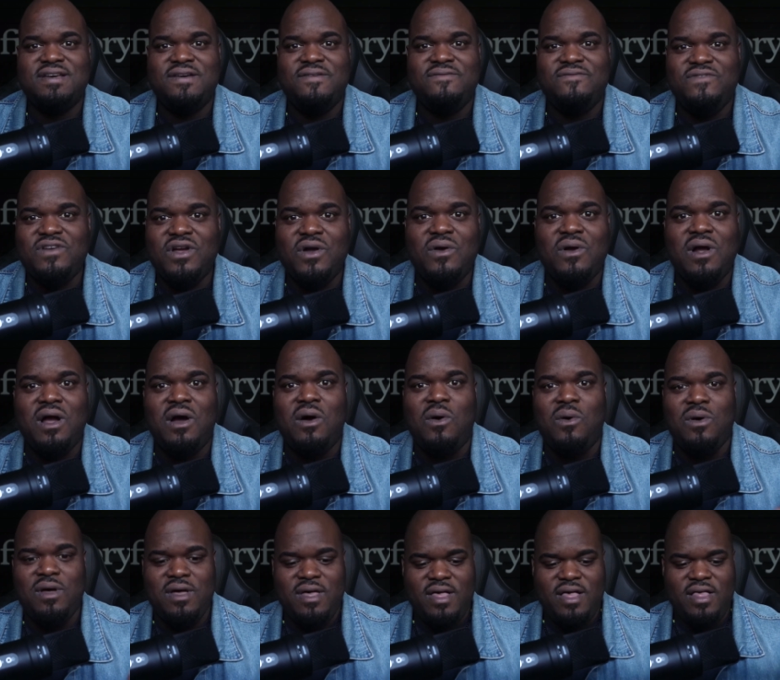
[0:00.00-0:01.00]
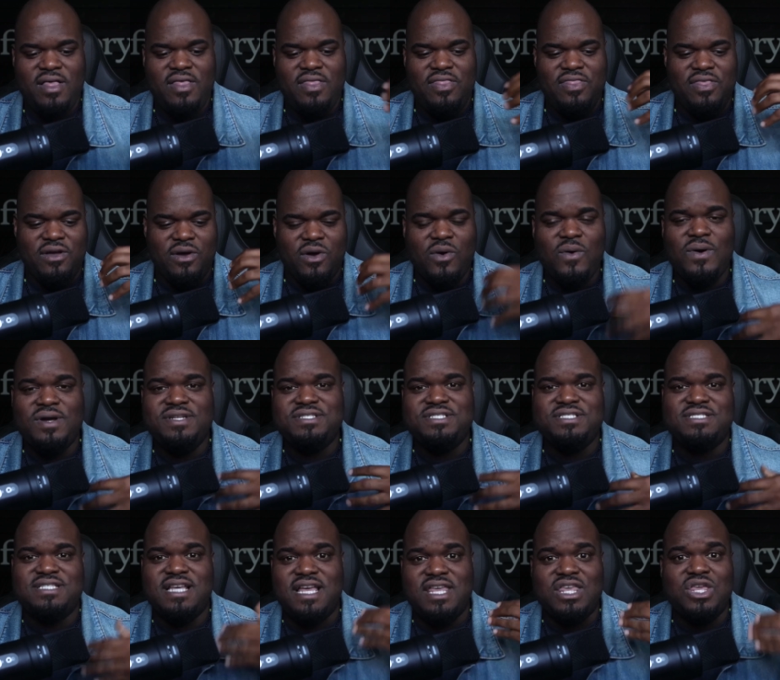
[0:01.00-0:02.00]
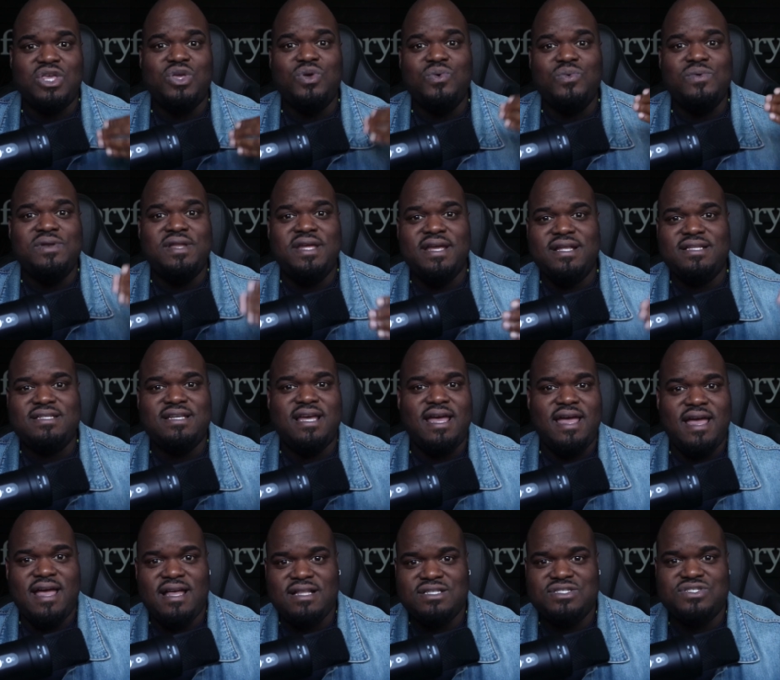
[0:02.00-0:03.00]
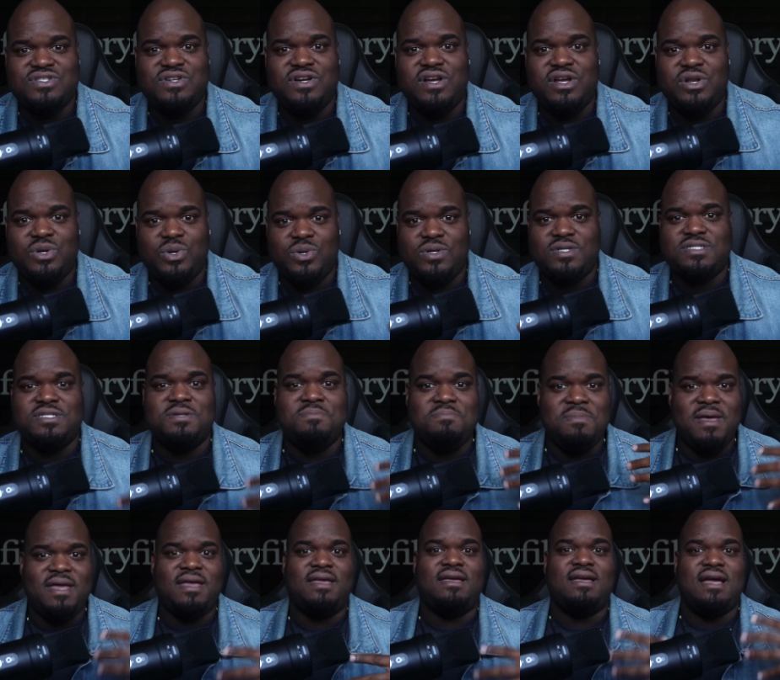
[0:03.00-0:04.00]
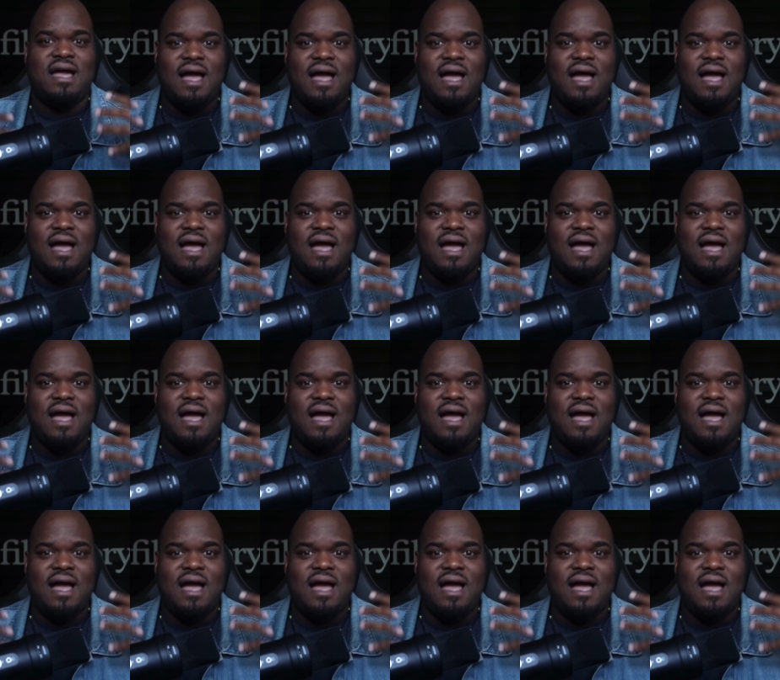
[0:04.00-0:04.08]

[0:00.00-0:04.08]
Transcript: Figure out the questions that you need to answer in order to make